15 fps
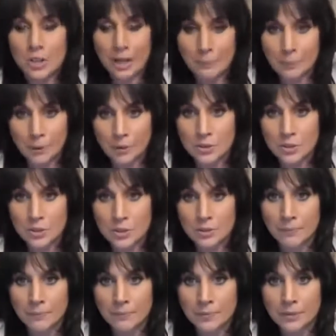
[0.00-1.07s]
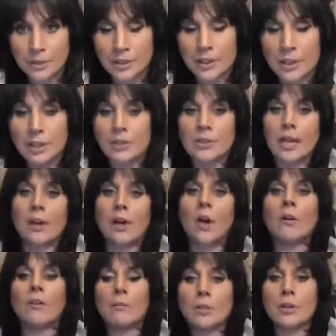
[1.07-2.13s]
shepherds
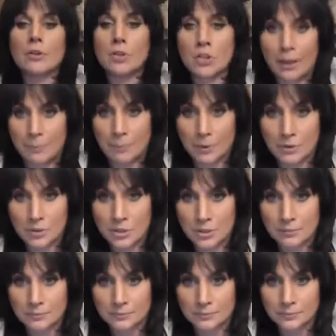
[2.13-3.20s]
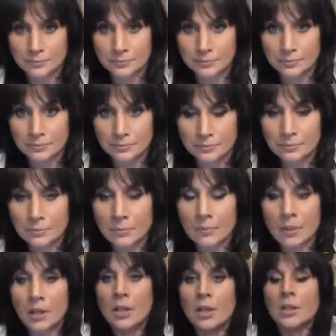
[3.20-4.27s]
that aren't real shepherds
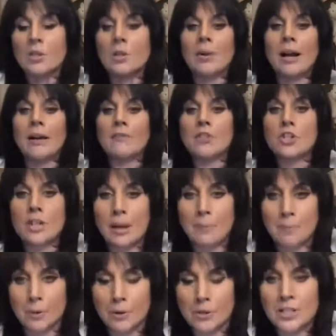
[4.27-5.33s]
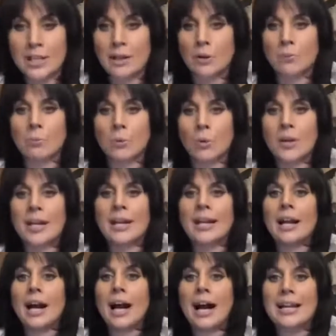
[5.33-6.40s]
you have shepherds that are
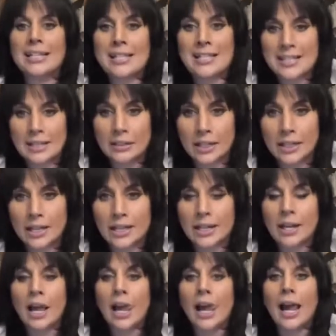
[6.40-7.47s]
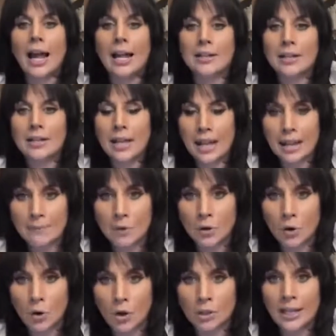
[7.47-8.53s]
breeding hostility and
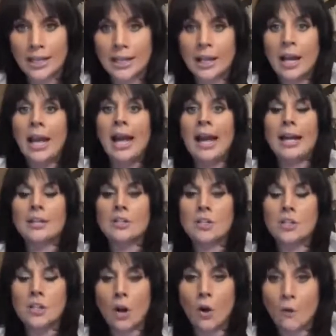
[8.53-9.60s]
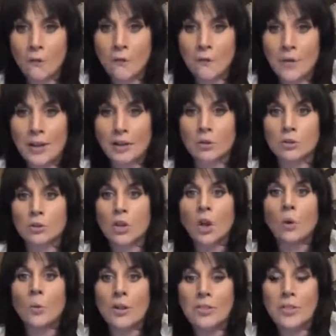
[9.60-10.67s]
name calling and so
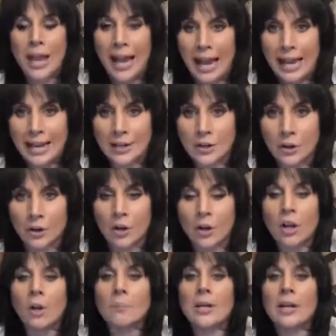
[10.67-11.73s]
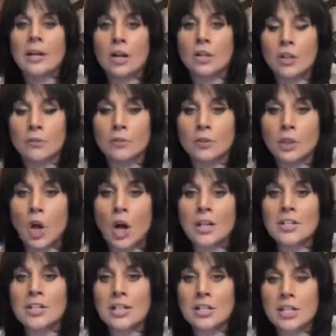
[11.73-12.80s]
filled with anger because of
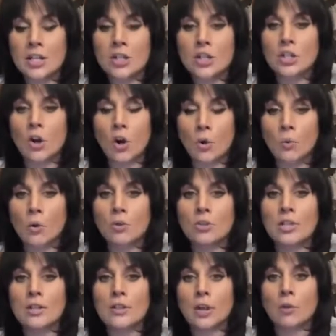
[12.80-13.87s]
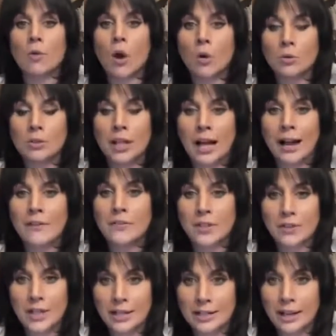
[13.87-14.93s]
losses and soul wounds in their own
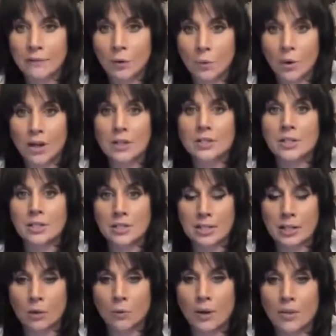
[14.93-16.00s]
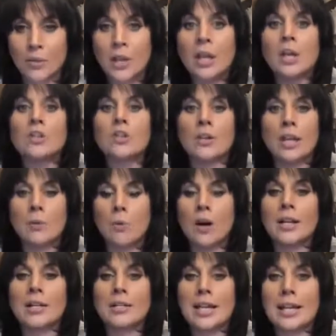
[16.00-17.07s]
lives that they never wanted to deal with. So they
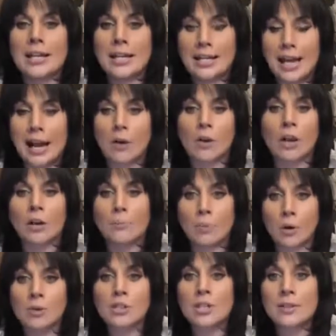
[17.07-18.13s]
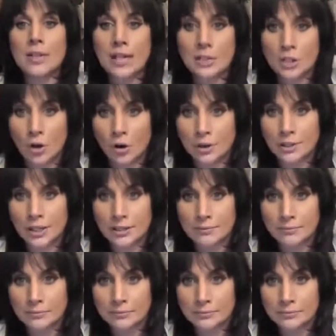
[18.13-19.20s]
want to take it out on a person they
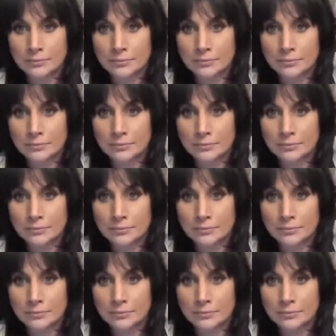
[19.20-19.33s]
target.